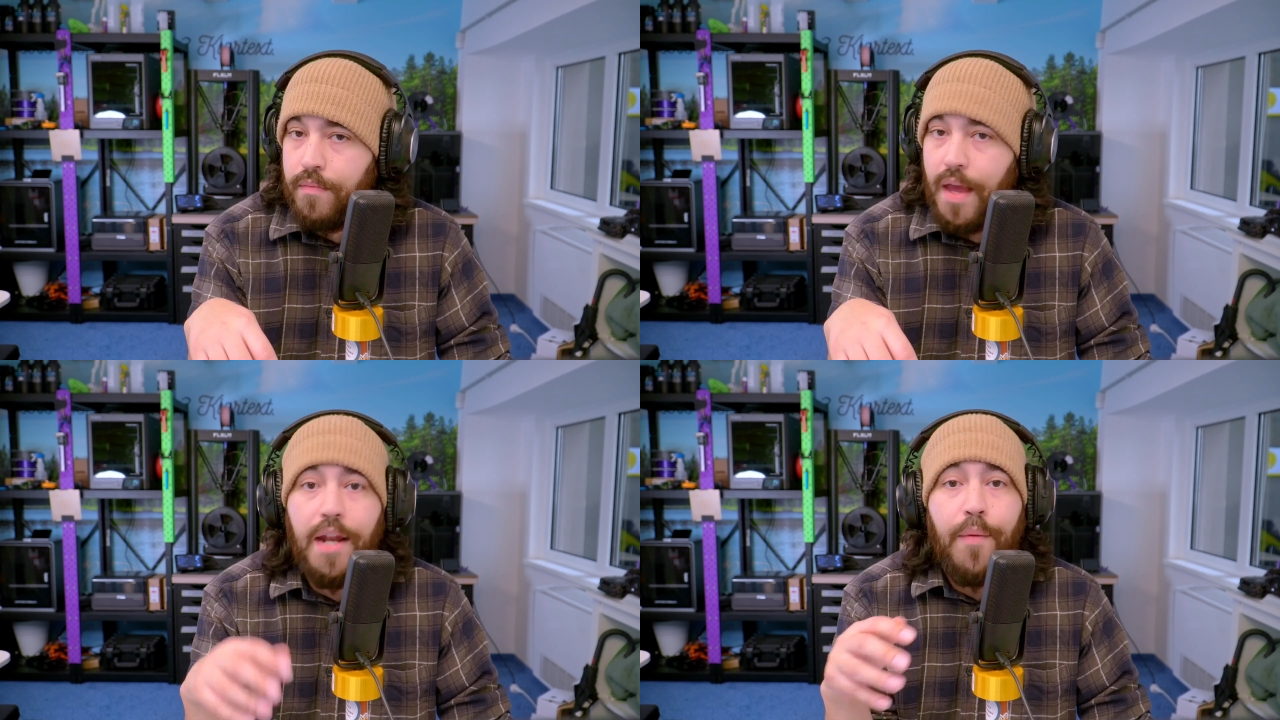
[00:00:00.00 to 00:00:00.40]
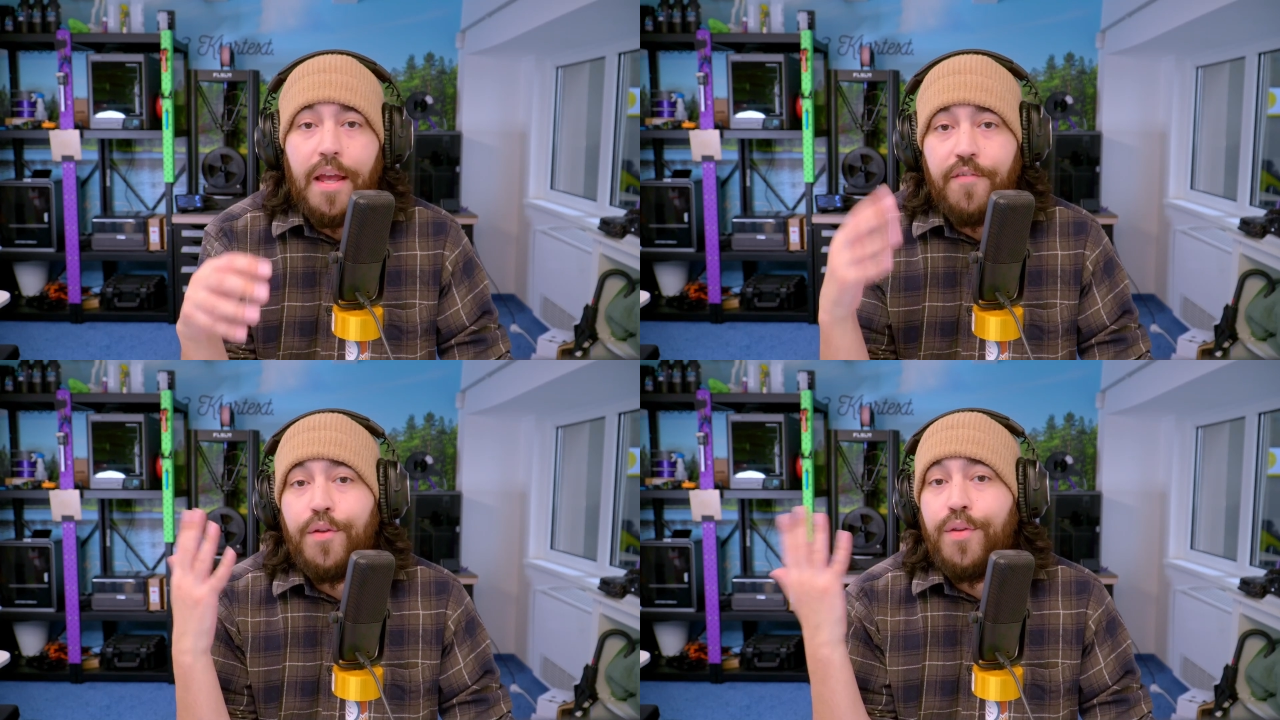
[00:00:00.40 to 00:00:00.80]
Anyway,
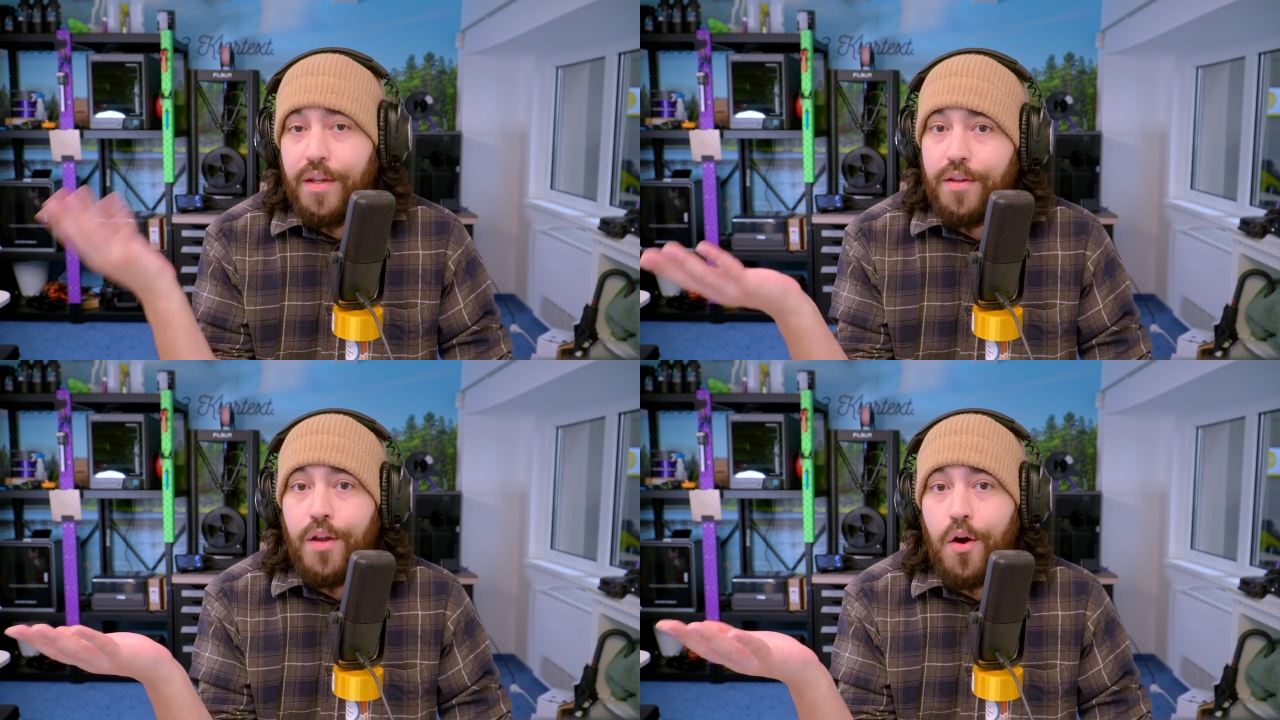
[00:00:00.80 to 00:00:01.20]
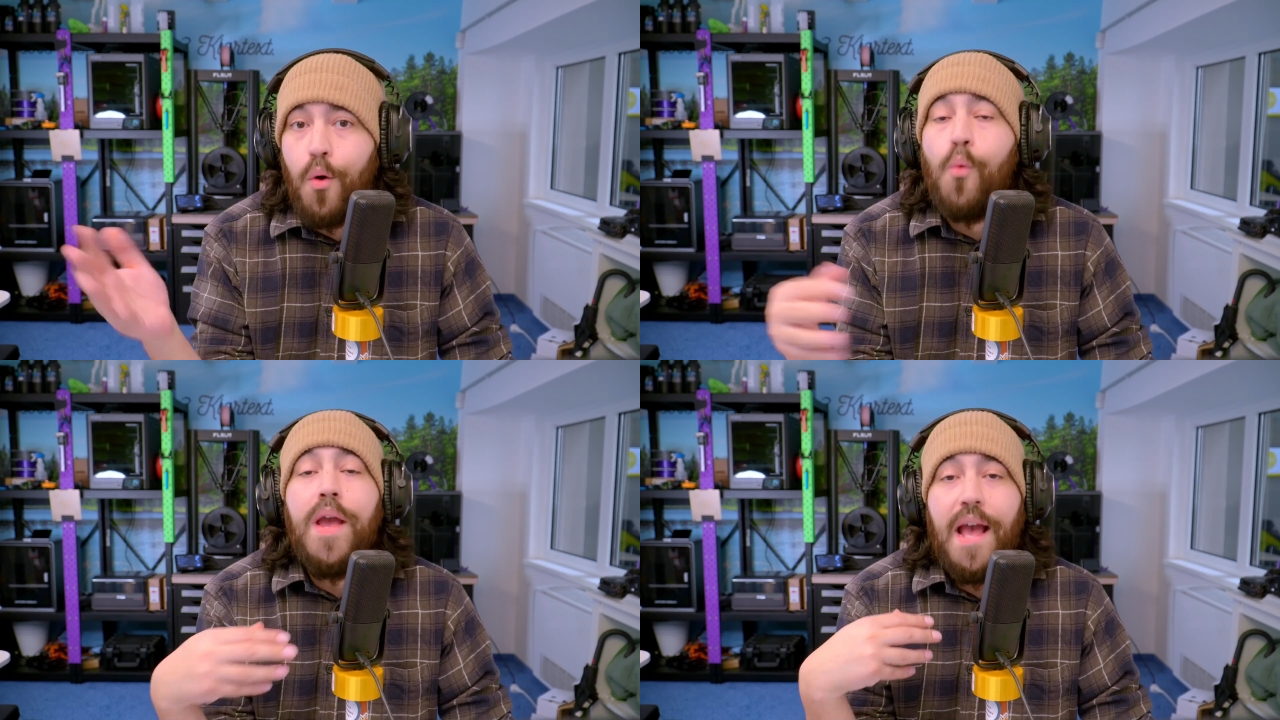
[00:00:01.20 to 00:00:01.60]
if you didn't know,
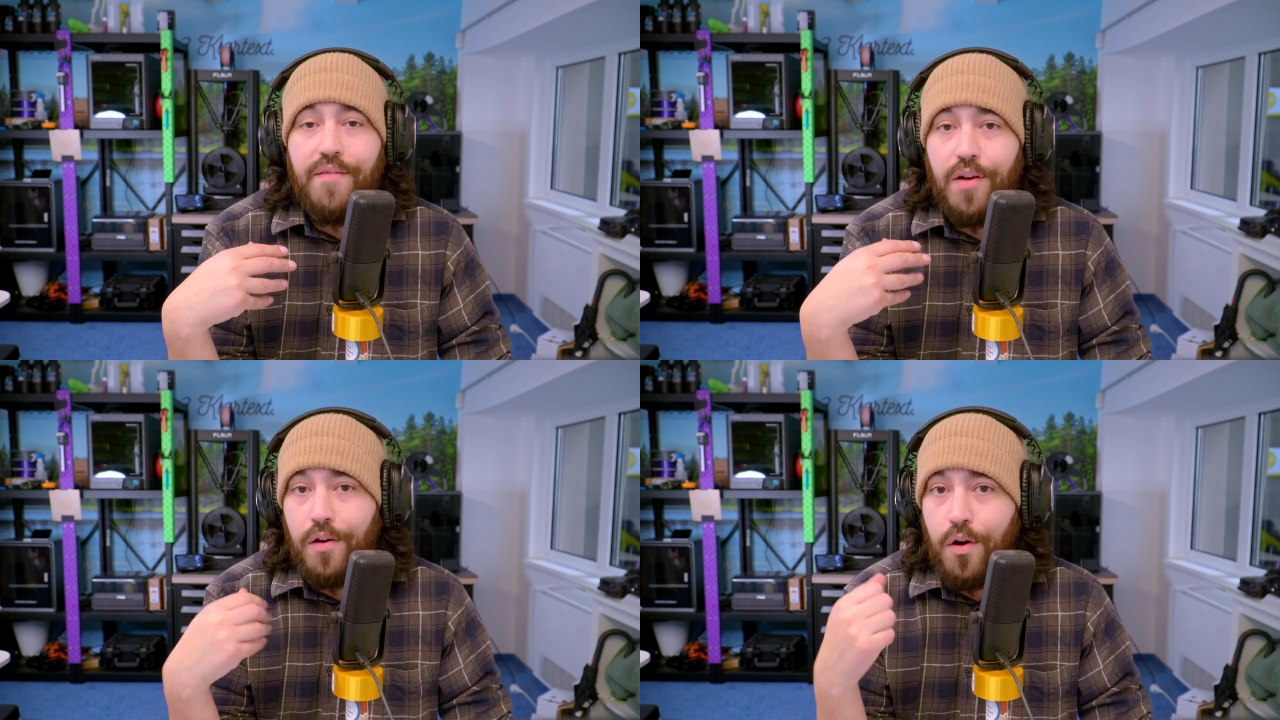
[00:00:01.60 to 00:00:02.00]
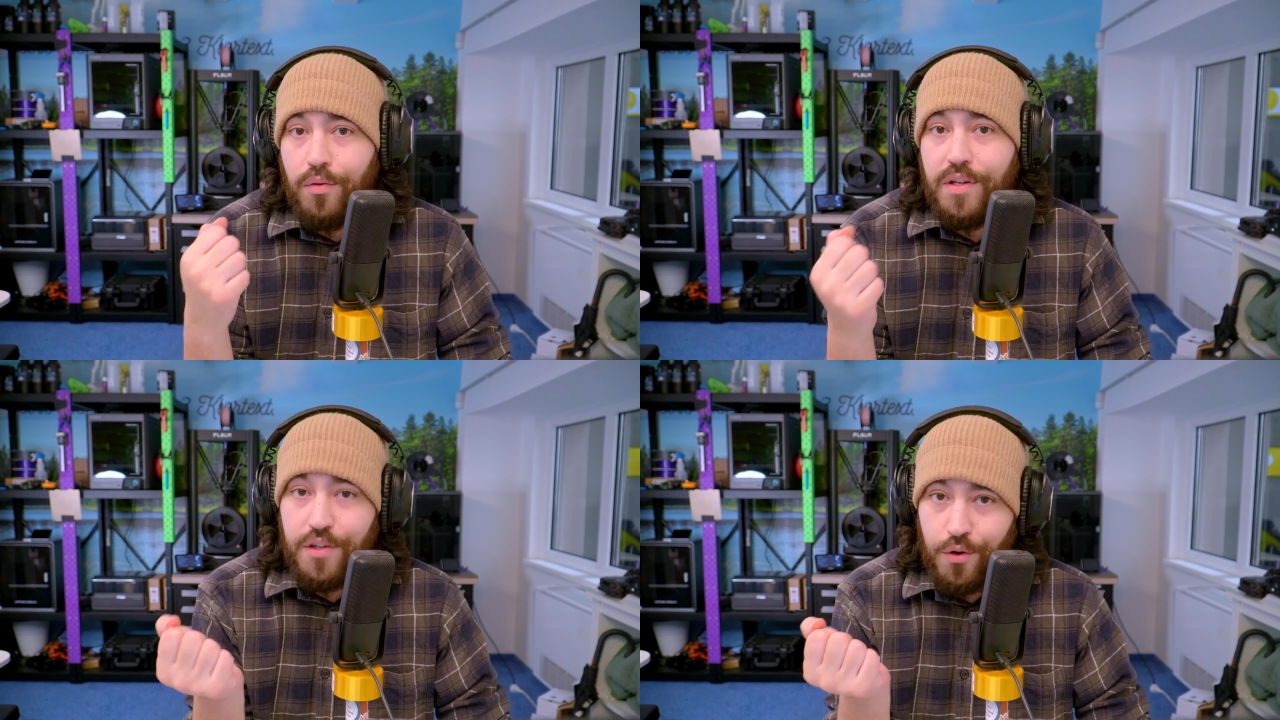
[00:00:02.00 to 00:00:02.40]
we have our
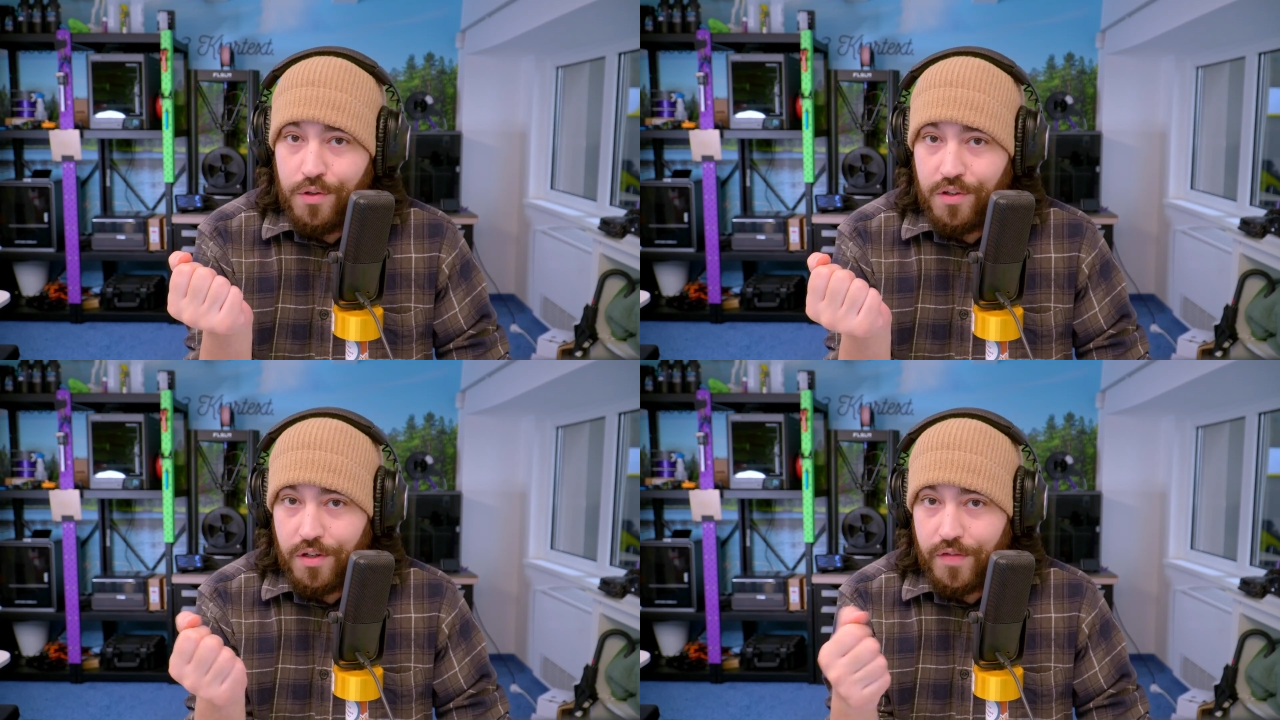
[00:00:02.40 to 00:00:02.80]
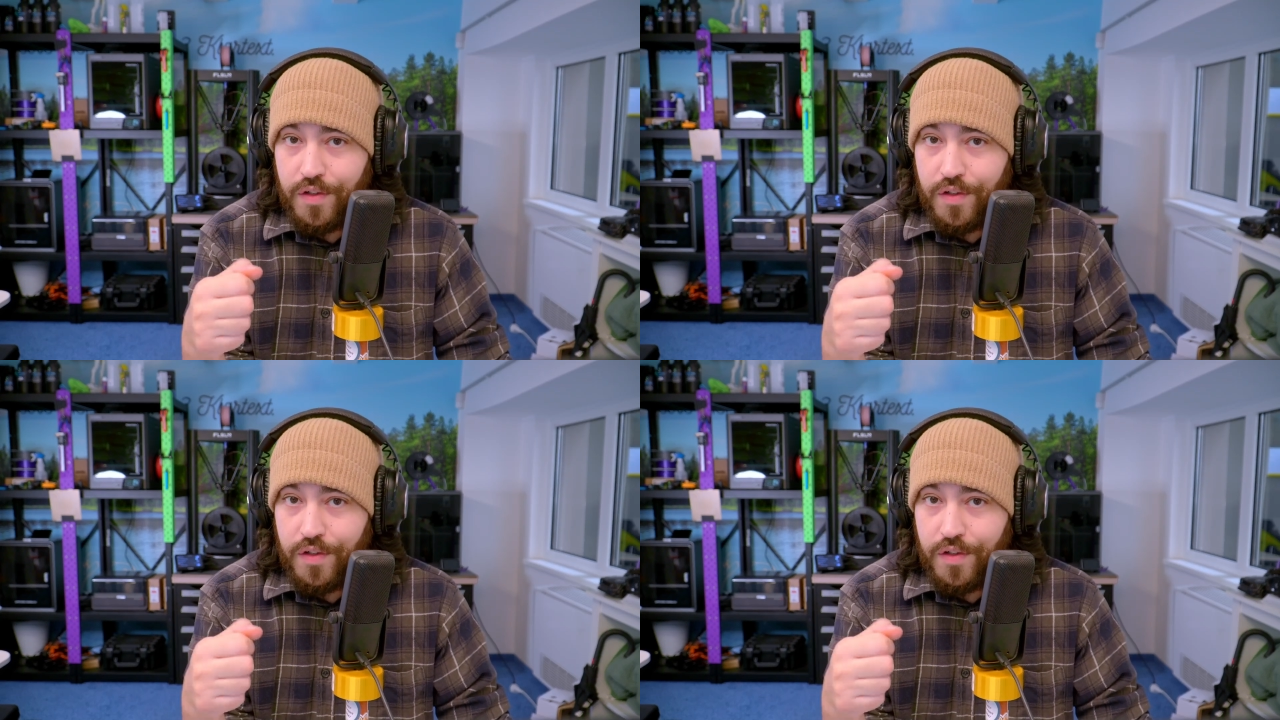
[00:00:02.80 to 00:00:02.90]
own Discord server,